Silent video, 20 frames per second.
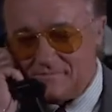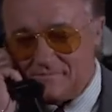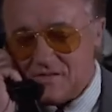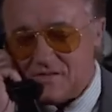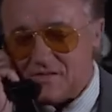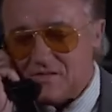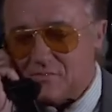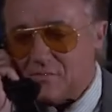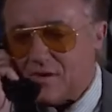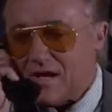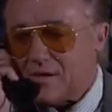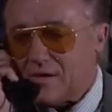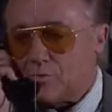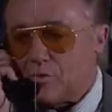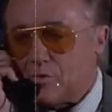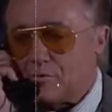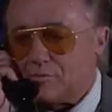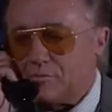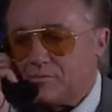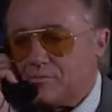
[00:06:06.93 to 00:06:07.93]
Missus Black
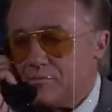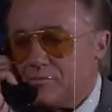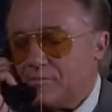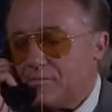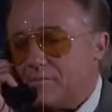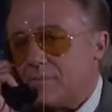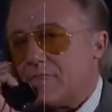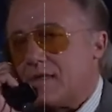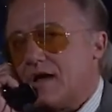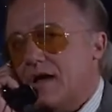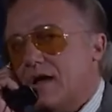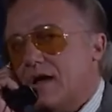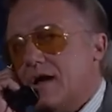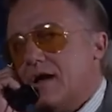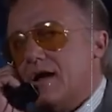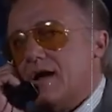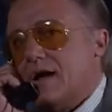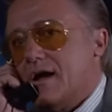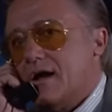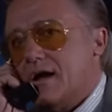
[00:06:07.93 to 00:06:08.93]
Wolf,
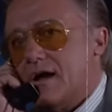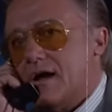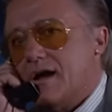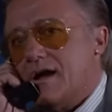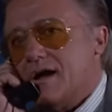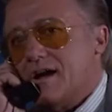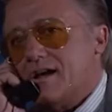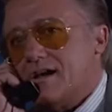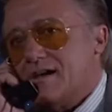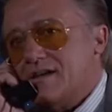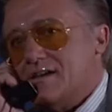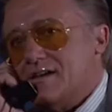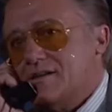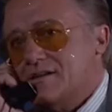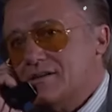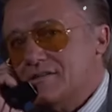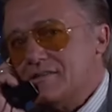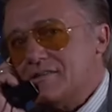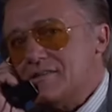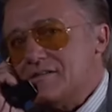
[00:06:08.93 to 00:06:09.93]
I
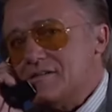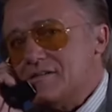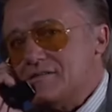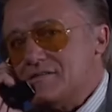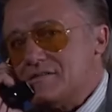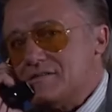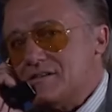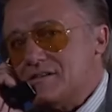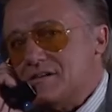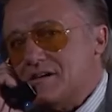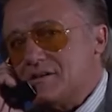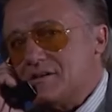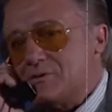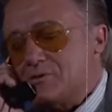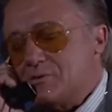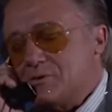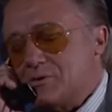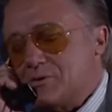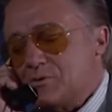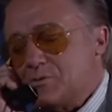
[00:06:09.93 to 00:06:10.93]
hear there's a hunter
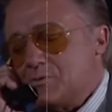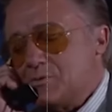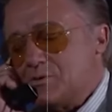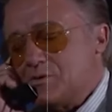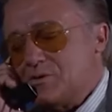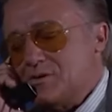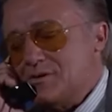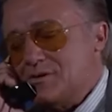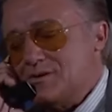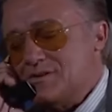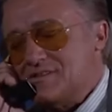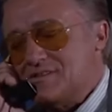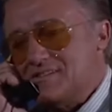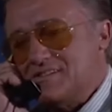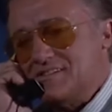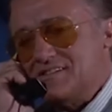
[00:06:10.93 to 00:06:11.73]
in the woods.